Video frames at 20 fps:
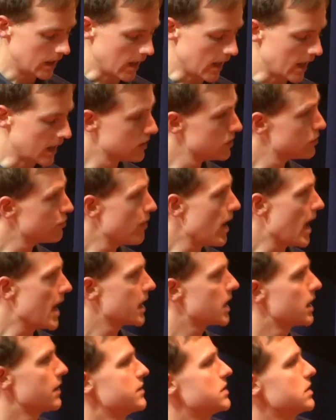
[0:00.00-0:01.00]
And
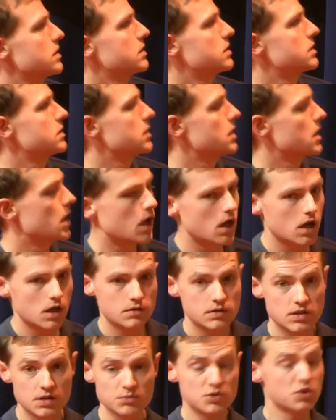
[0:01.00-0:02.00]
React gives us
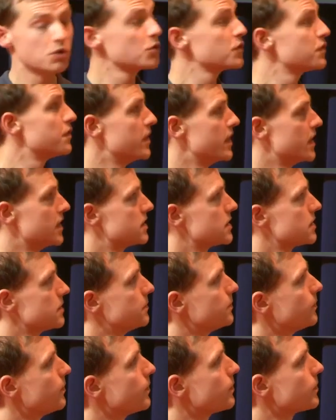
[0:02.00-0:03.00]
some tools for this.
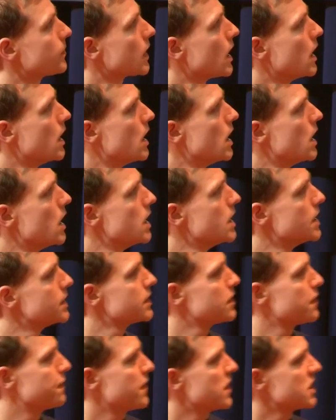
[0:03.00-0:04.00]

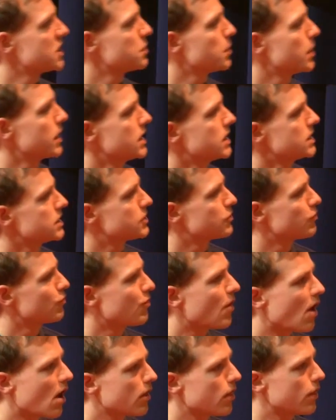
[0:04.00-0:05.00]
So the first one is,
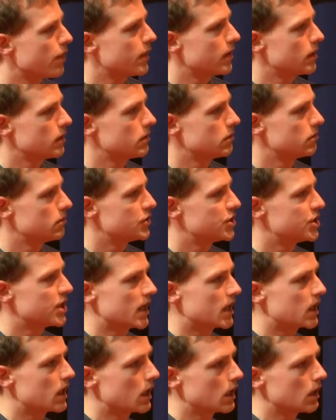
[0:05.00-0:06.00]
rather than
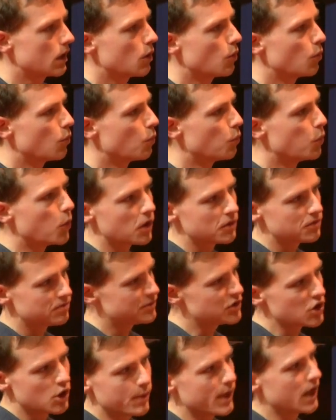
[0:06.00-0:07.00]
checking
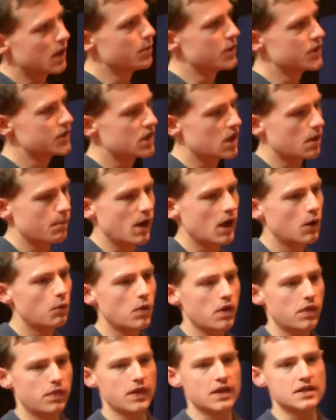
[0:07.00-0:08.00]
what DOM elements come out,
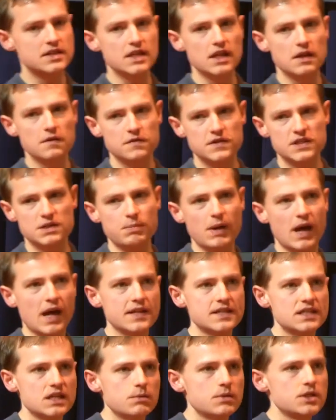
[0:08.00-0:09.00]
whether they're divs,
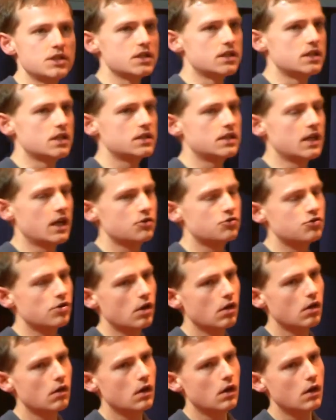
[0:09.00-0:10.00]
spans, images,
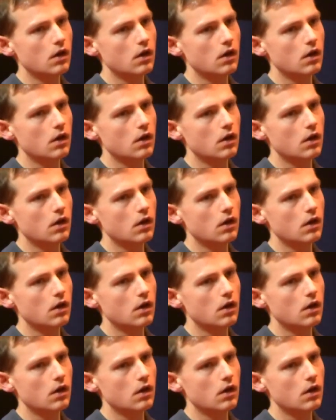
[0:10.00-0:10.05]
etc.,